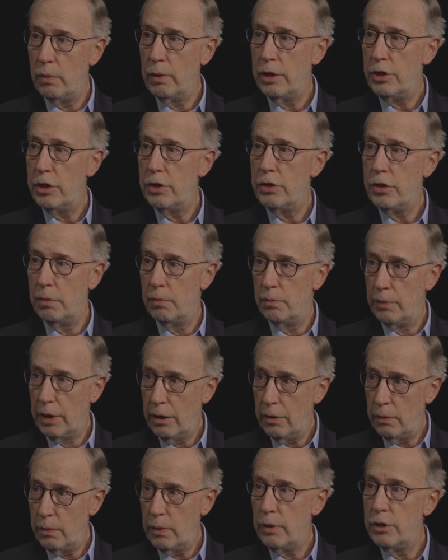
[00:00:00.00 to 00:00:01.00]
which is
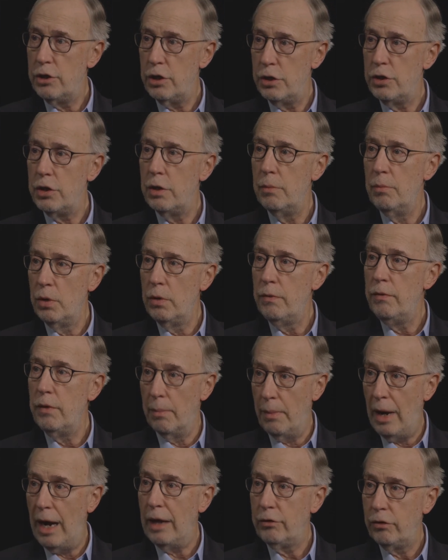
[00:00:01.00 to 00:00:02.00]
to move
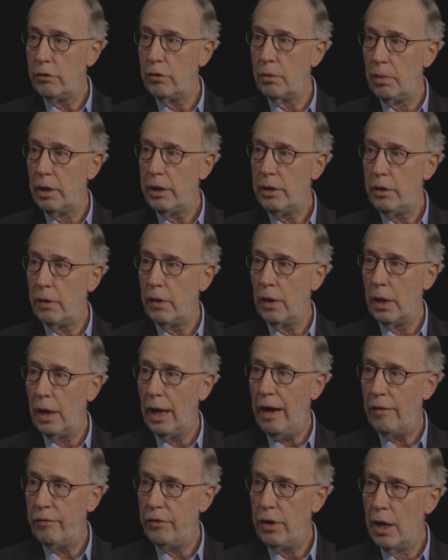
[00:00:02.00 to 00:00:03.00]
demonstrably to the
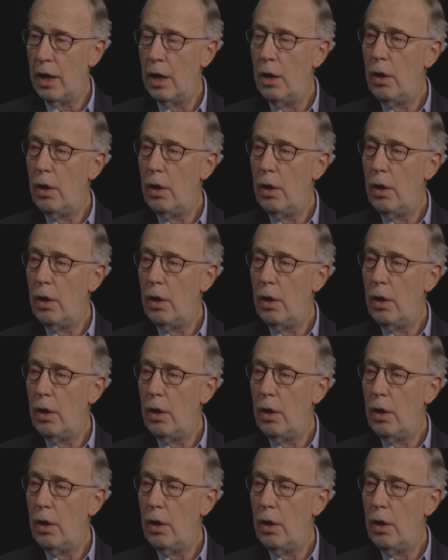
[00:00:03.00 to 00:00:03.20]
left,